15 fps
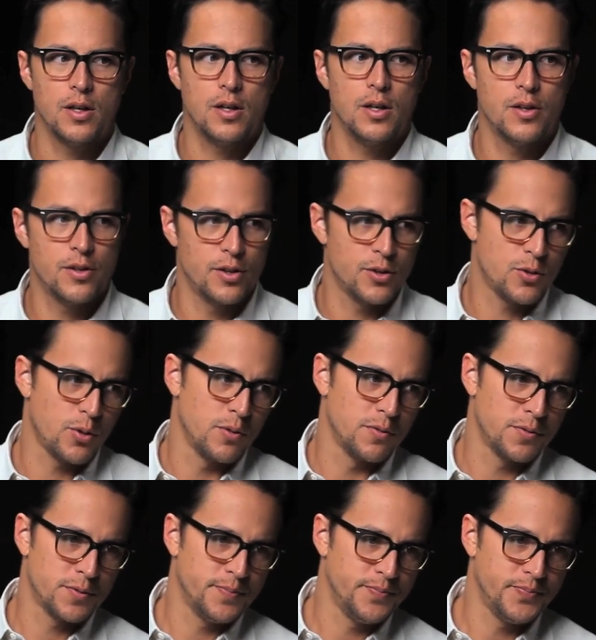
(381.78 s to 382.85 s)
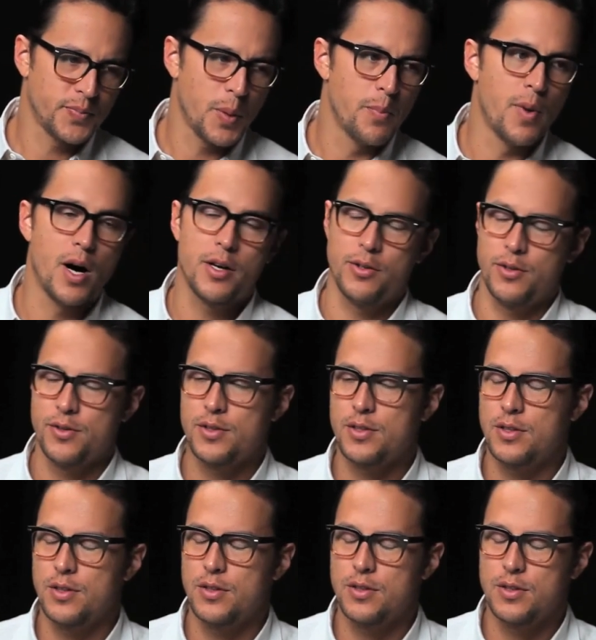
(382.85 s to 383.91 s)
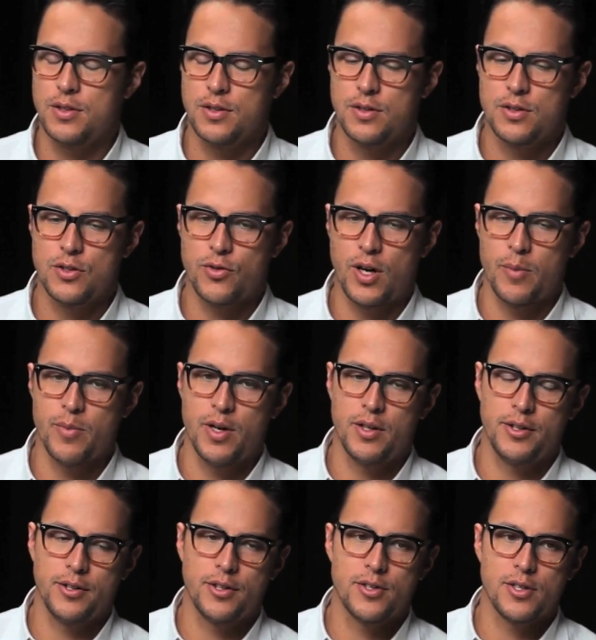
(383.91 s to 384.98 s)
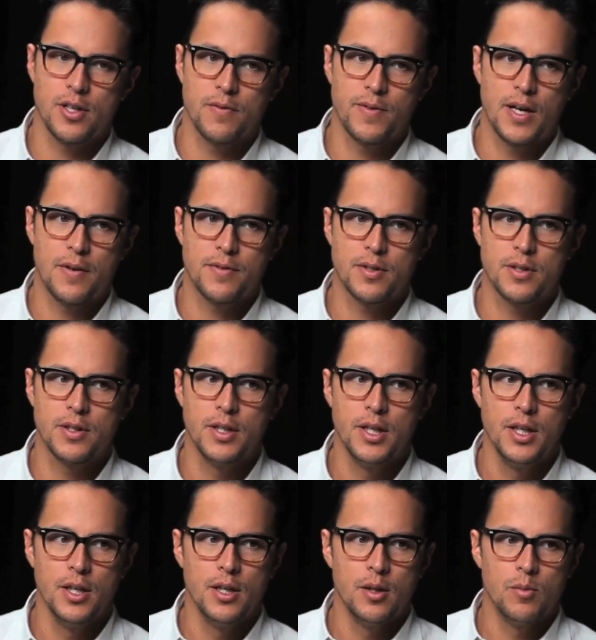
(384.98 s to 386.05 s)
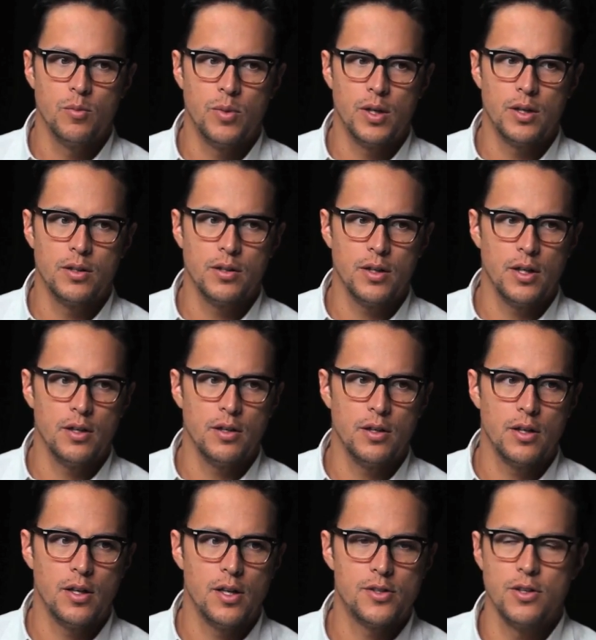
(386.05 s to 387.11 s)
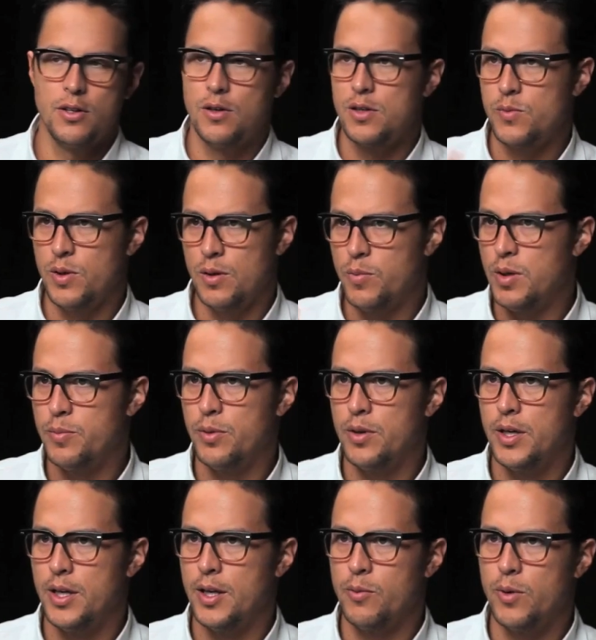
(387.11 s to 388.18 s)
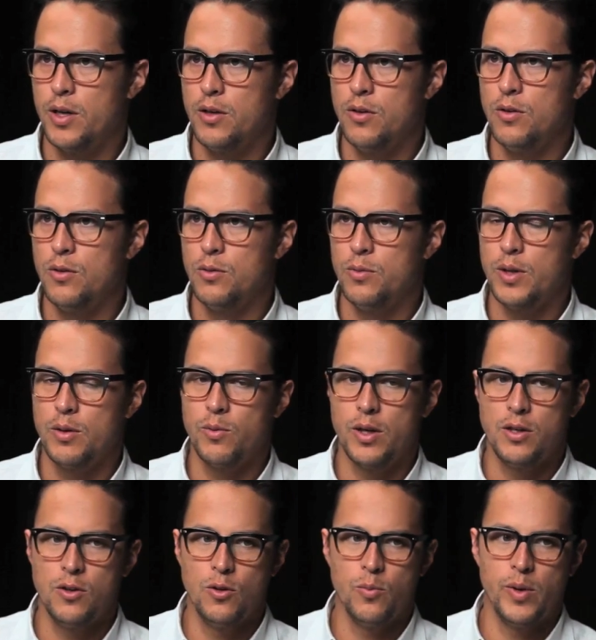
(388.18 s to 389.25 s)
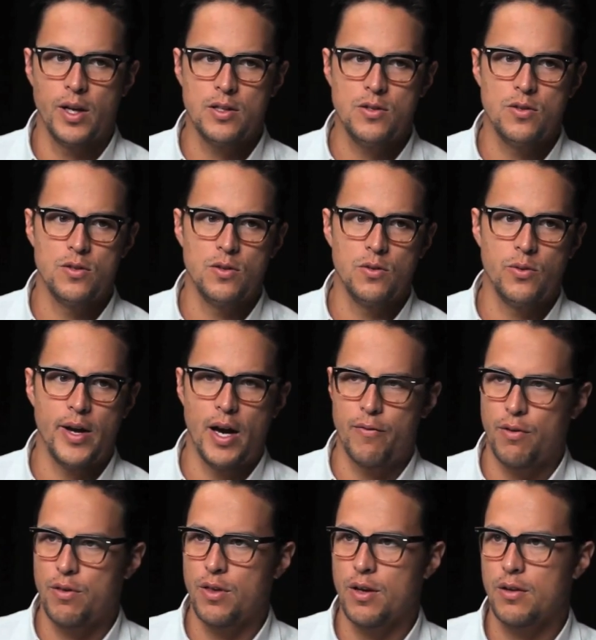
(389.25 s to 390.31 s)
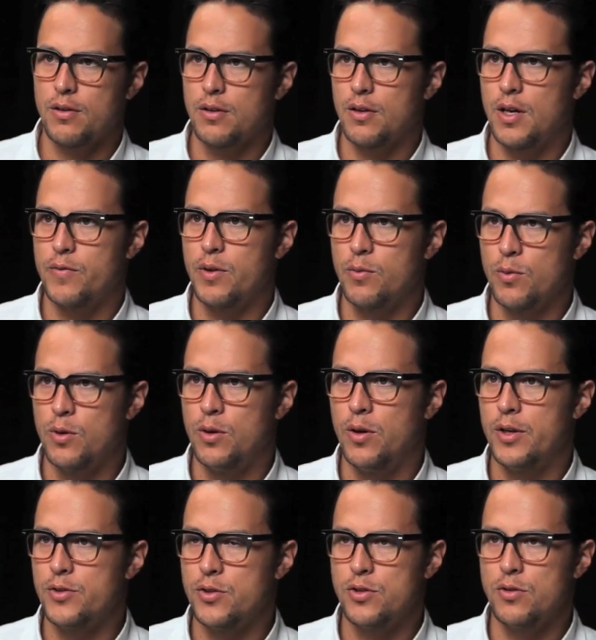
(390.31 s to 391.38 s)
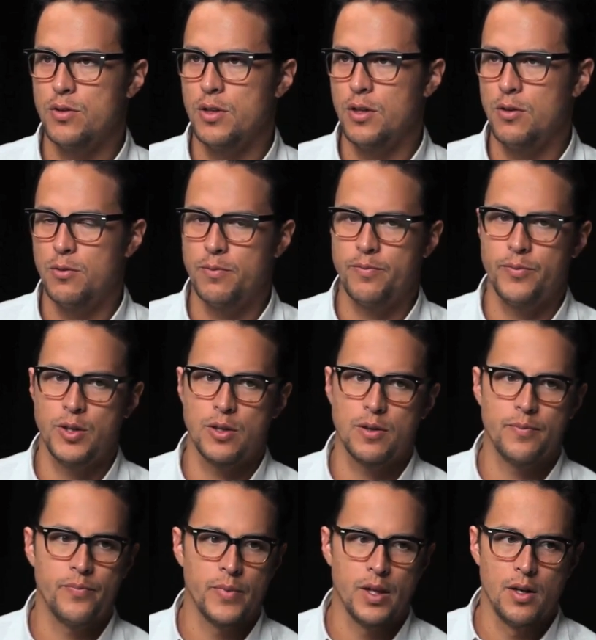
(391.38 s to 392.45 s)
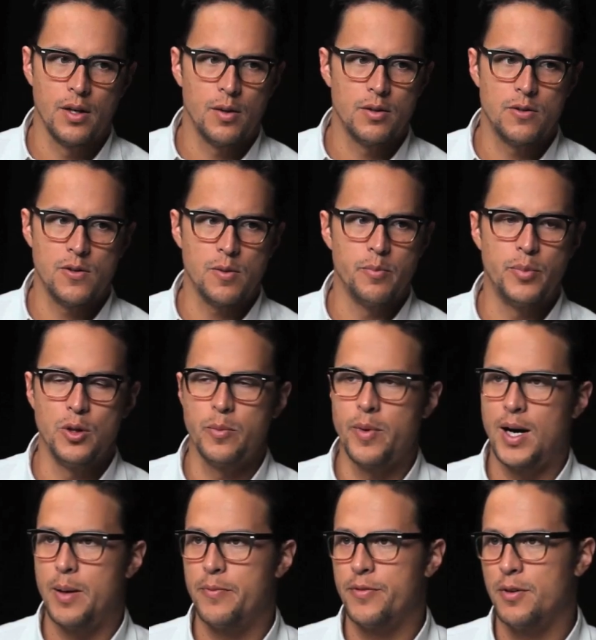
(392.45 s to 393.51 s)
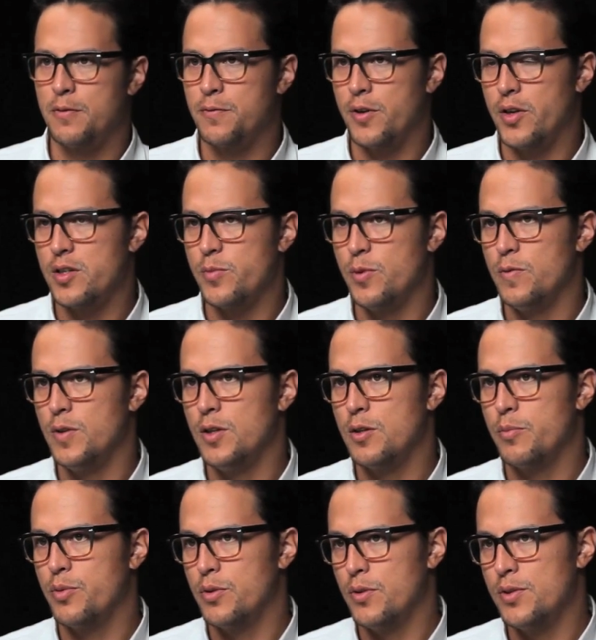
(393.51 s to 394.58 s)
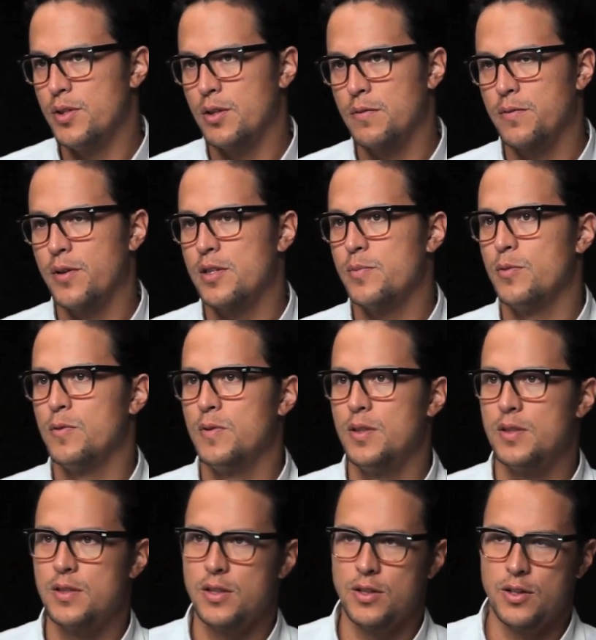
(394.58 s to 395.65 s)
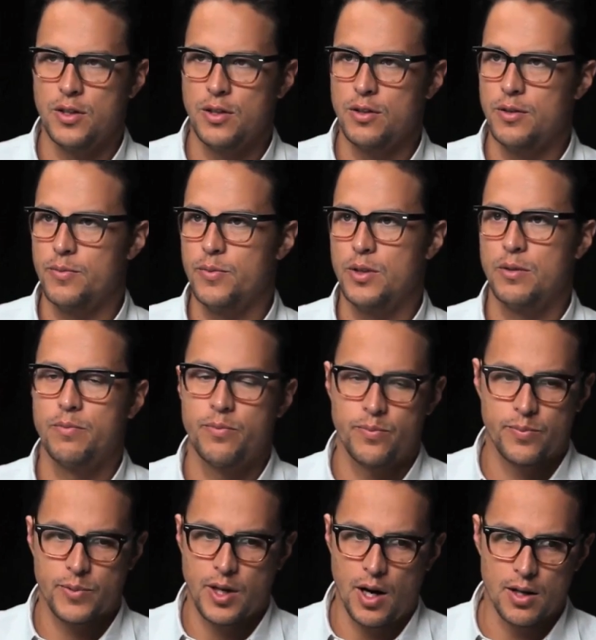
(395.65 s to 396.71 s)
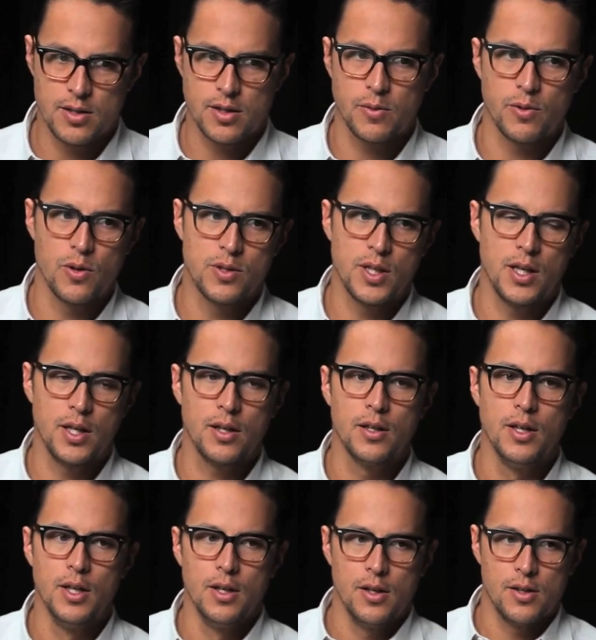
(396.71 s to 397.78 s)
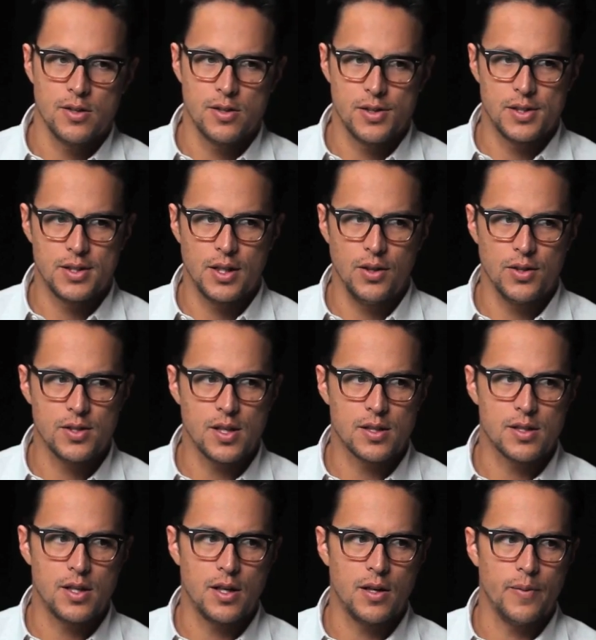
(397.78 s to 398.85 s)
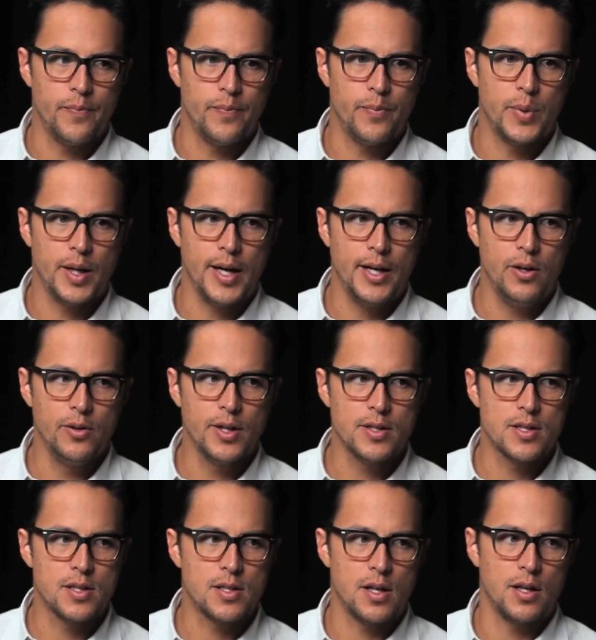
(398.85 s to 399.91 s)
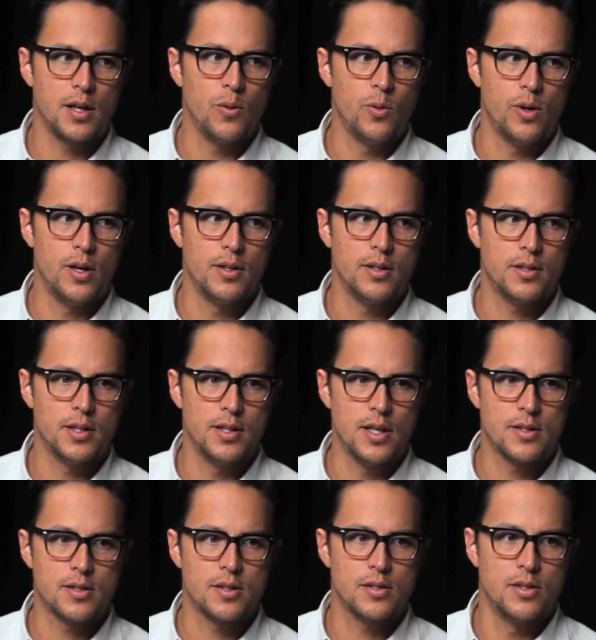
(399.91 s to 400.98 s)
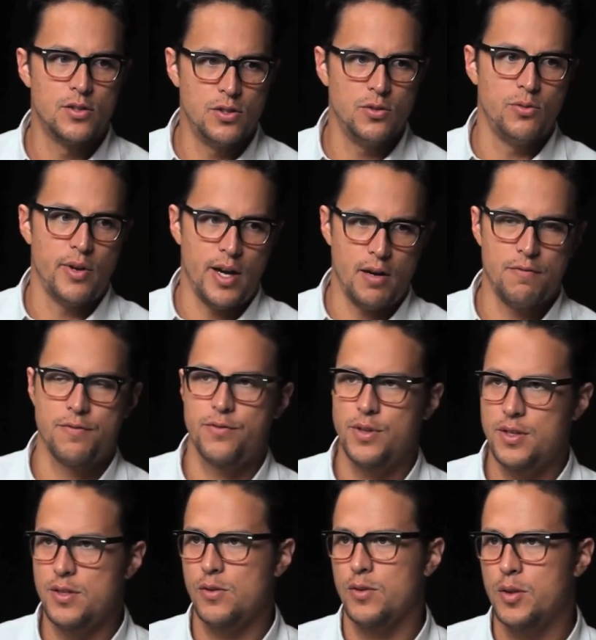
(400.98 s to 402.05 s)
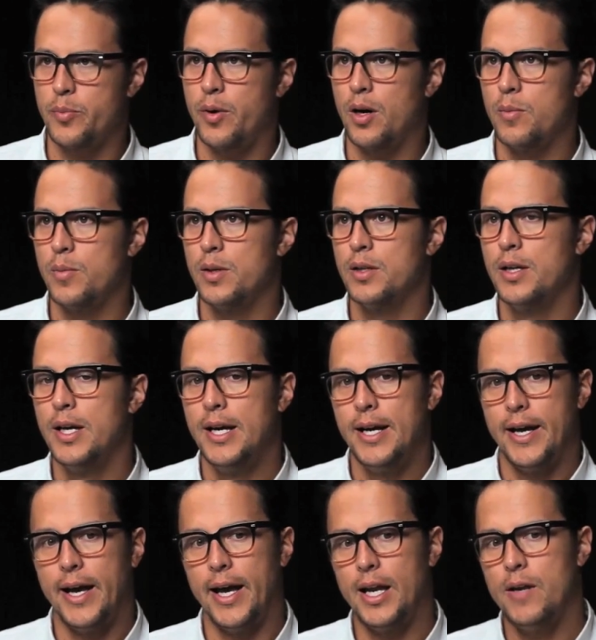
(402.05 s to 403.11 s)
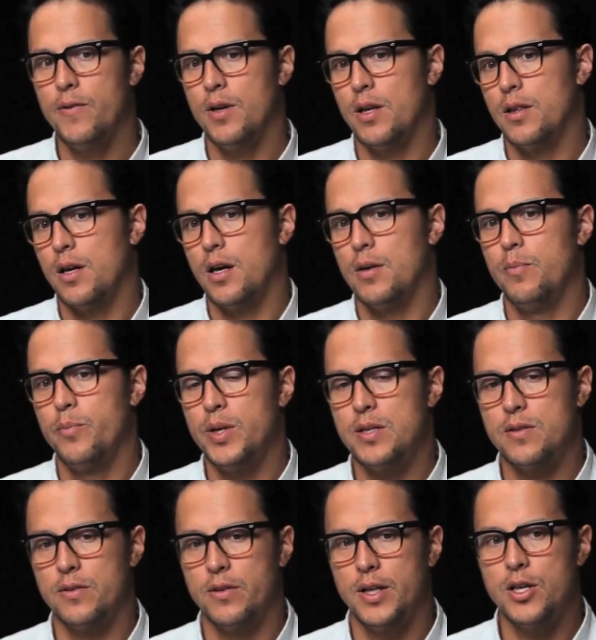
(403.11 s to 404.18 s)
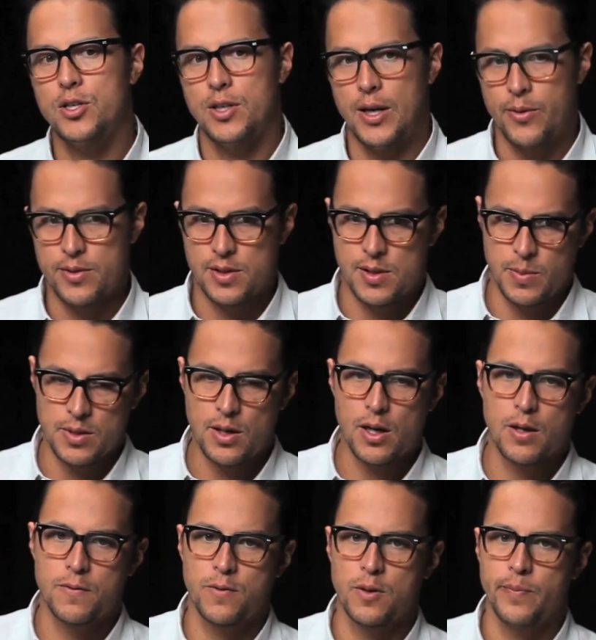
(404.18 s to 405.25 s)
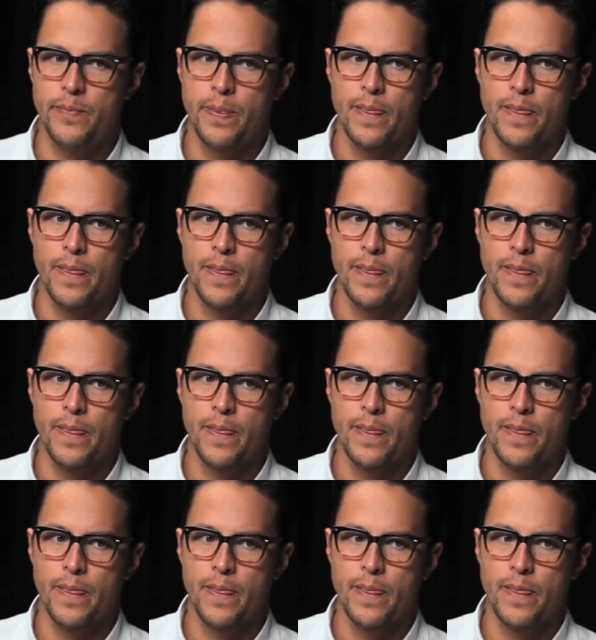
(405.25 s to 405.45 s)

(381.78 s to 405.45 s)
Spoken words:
other sort of models to try and model yourself after. But as we know people at NYU makes you do everything, every role as you're shooting. You're doing boom op for your friend's movie. You're producing your friend's movies. You're constantly rotating. So the skill set's there, but I don't necessarily want to do every single department. And even on Beast of No Nation, I was a cinematographer,